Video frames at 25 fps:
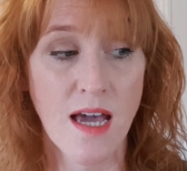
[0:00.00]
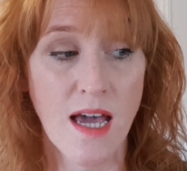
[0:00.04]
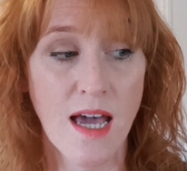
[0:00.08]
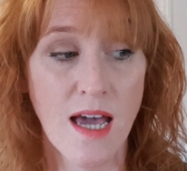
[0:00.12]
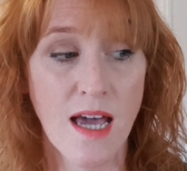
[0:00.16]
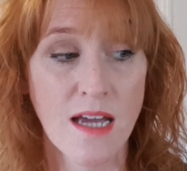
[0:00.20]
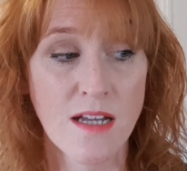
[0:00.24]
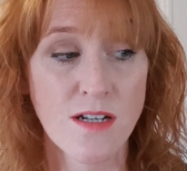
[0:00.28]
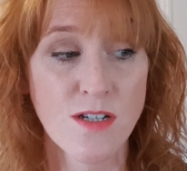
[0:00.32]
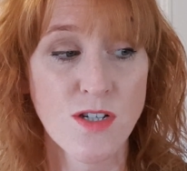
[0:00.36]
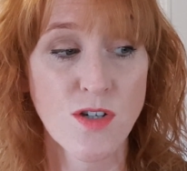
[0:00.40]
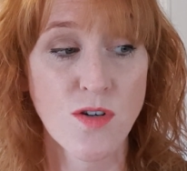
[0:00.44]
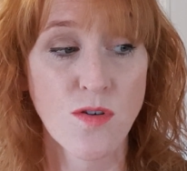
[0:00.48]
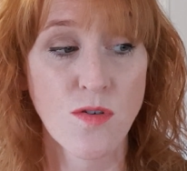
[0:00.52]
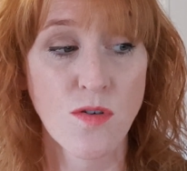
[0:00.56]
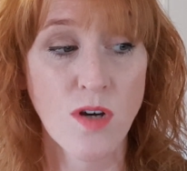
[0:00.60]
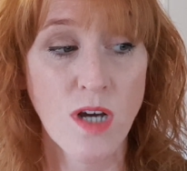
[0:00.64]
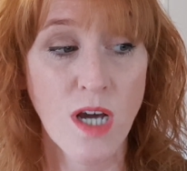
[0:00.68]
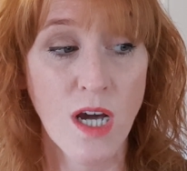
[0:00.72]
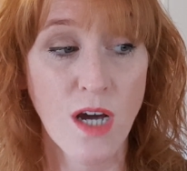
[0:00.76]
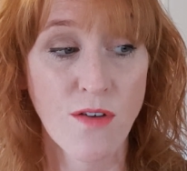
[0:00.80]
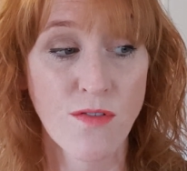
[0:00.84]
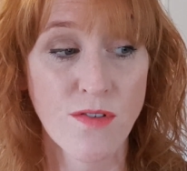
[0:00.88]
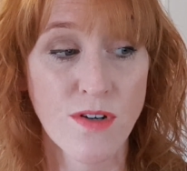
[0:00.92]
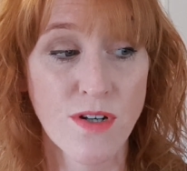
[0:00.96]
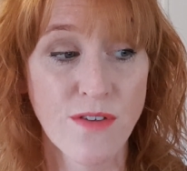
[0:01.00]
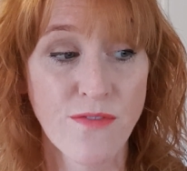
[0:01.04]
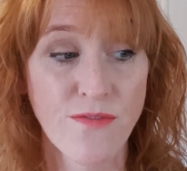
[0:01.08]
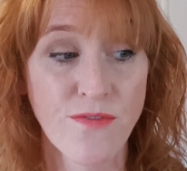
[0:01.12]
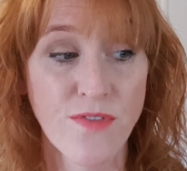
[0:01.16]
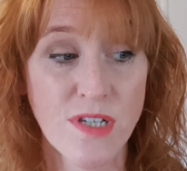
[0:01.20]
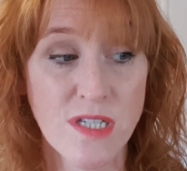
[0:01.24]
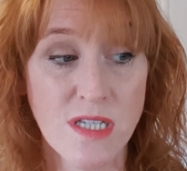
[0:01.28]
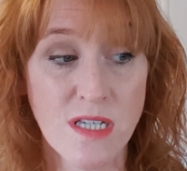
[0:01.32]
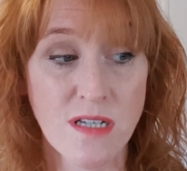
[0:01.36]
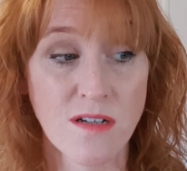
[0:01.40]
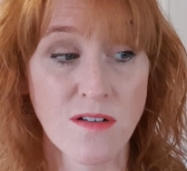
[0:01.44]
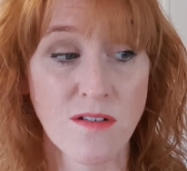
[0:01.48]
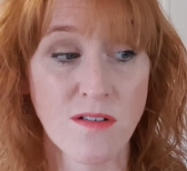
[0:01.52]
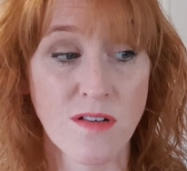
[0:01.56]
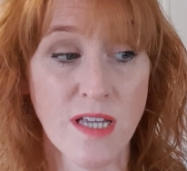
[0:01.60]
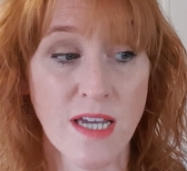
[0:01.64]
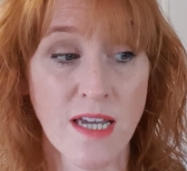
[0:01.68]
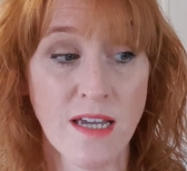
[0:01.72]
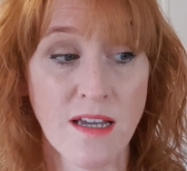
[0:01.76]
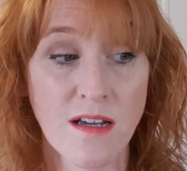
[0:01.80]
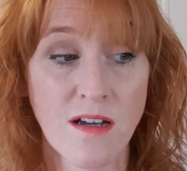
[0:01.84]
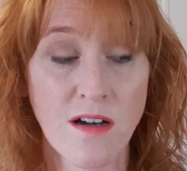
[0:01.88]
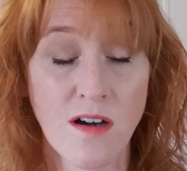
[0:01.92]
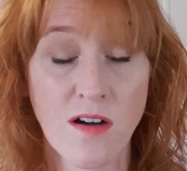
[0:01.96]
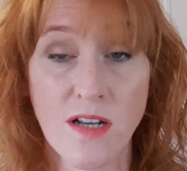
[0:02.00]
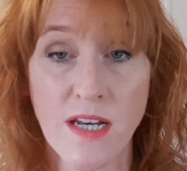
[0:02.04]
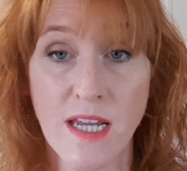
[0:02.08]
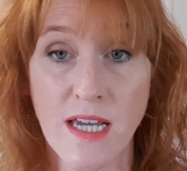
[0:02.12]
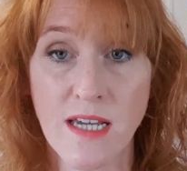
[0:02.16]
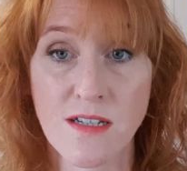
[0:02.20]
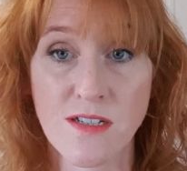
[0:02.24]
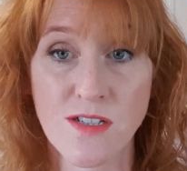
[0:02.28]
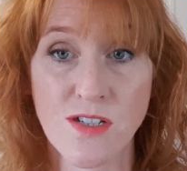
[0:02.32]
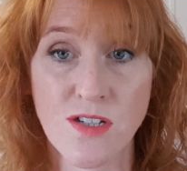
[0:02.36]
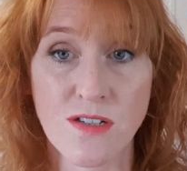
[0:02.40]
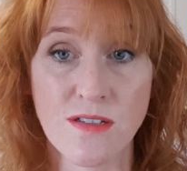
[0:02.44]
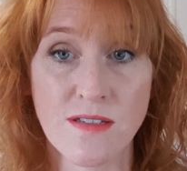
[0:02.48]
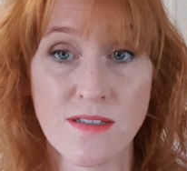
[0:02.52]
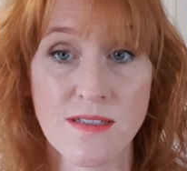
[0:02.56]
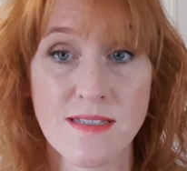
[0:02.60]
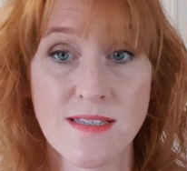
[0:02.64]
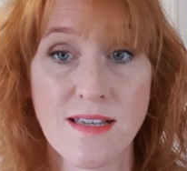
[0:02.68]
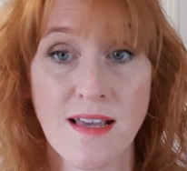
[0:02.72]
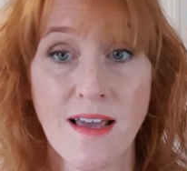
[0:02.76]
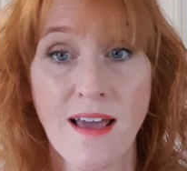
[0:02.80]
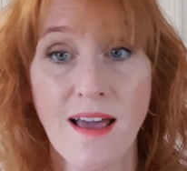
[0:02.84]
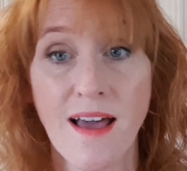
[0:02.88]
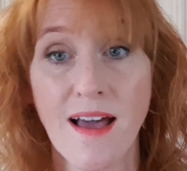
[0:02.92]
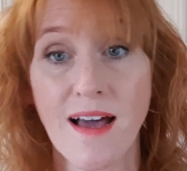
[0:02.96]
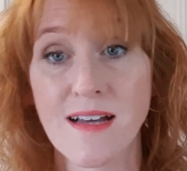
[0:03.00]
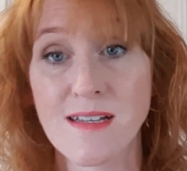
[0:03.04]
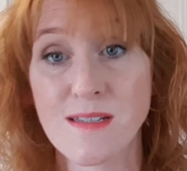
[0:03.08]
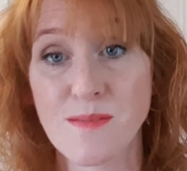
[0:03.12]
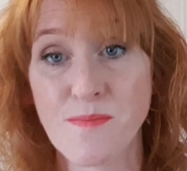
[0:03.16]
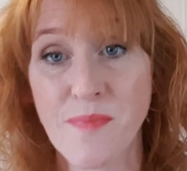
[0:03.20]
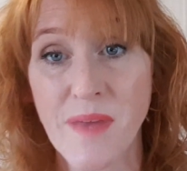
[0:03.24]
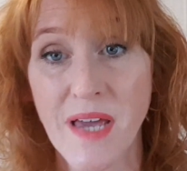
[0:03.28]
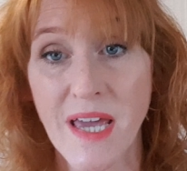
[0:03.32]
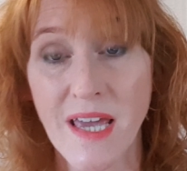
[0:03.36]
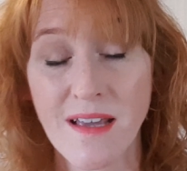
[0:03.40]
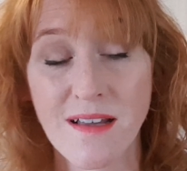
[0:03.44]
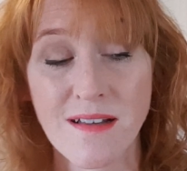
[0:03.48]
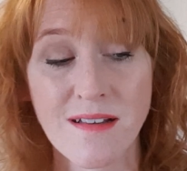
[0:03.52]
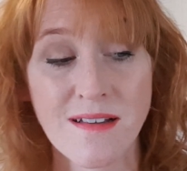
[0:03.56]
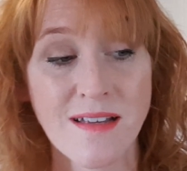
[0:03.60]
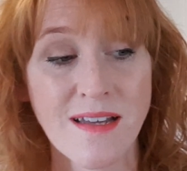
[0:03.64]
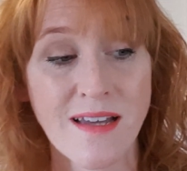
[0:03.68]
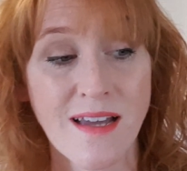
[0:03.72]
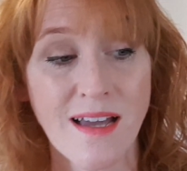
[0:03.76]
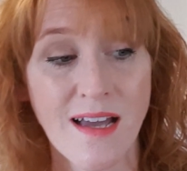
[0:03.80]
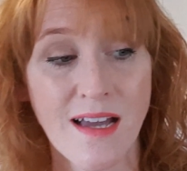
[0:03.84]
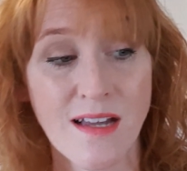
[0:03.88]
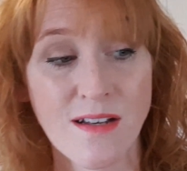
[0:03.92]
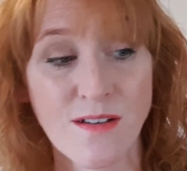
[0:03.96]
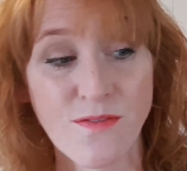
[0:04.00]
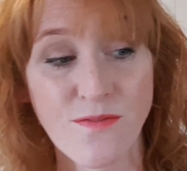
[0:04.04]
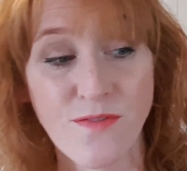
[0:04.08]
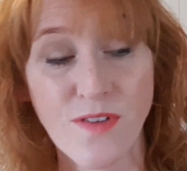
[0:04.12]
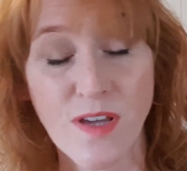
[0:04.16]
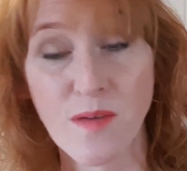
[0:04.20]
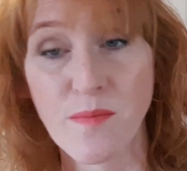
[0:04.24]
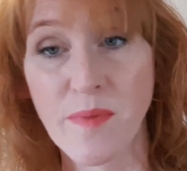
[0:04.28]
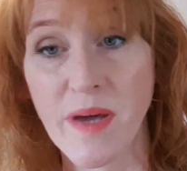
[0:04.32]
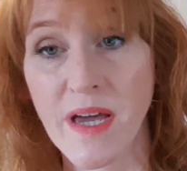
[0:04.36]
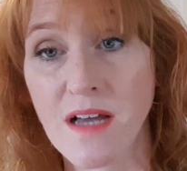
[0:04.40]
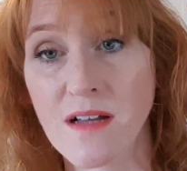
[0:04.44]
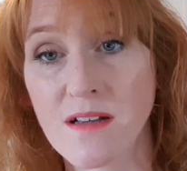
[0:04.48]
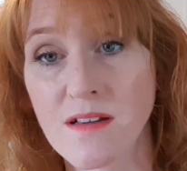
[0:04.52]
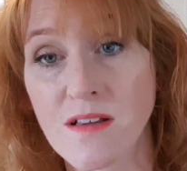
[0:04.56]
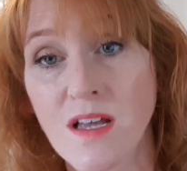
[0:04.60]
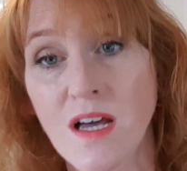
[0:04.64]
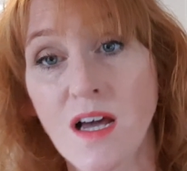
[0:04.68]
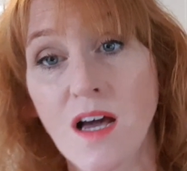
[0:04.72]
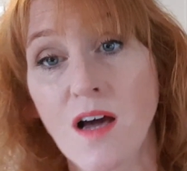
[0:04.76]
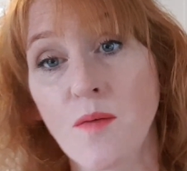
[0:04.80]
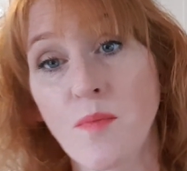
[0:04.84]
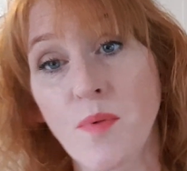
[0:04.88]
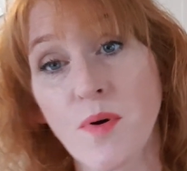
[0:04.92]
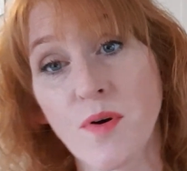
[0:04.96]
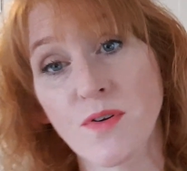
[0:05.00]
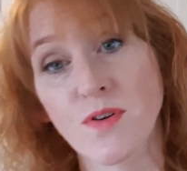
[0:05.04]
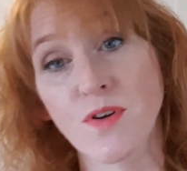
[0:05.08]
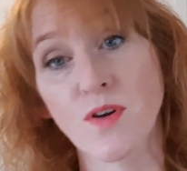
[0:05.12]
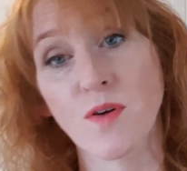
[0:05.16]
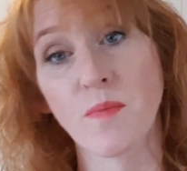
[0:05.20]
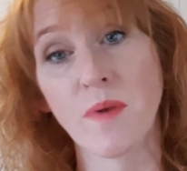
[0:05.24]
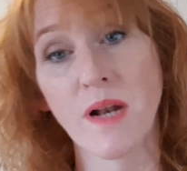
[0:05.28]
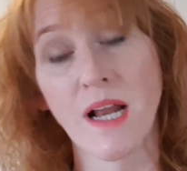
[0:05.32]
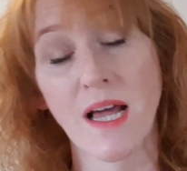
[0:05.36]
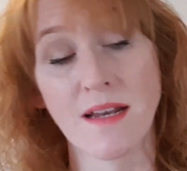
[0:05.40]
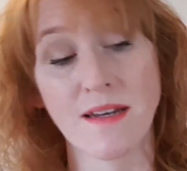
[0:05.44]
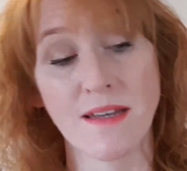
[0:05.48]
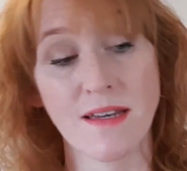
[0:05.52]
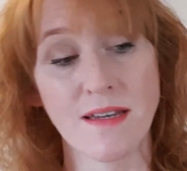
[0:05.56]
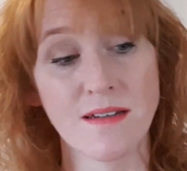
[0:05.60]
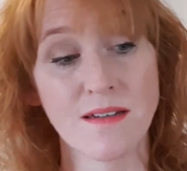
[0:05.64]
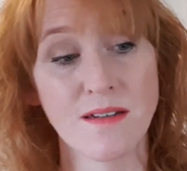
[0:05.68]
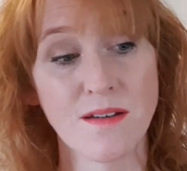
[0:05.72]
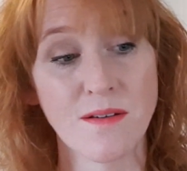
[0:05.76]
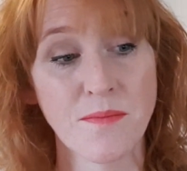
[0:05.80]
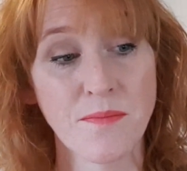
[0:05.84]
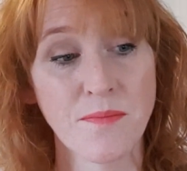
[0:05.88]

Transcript: and your current physical incarnations as male and female upon your planet?